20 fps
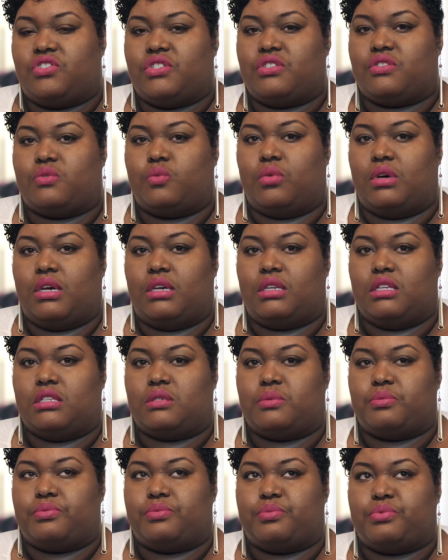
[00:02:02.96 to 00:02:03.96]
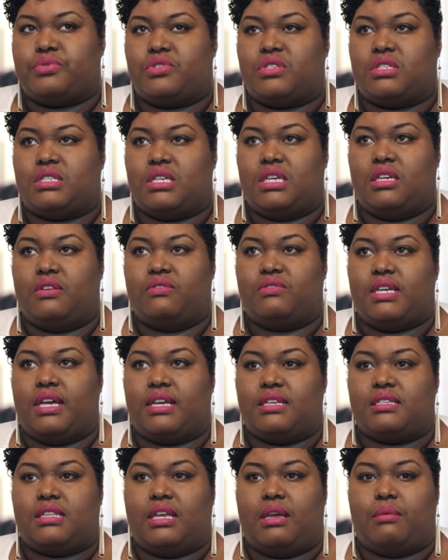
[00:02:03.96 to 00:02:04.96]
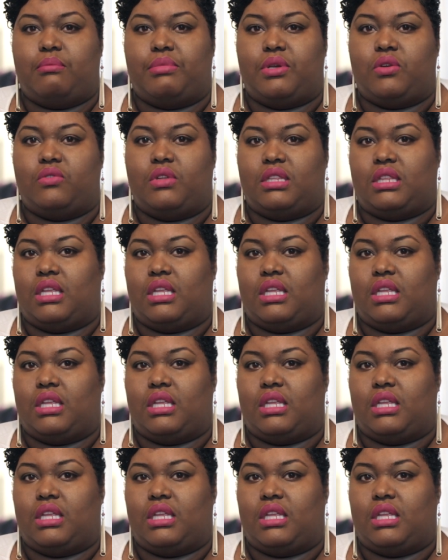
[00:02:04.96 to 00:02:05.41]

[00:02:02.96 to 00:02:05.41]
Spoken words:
just what is perceived as that beauty